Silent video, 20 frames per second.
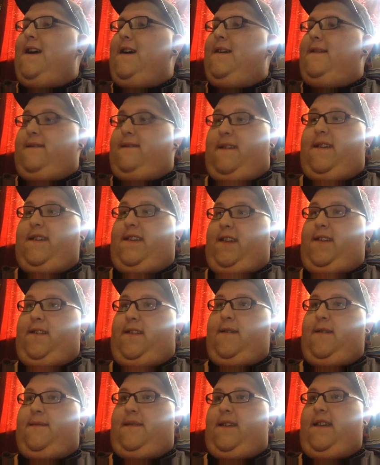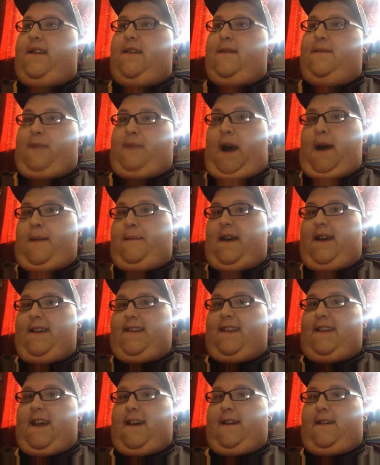First YouTube video by
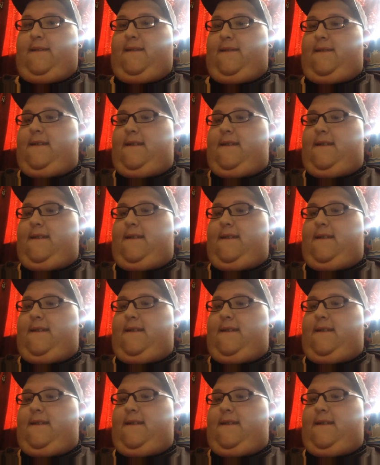myself.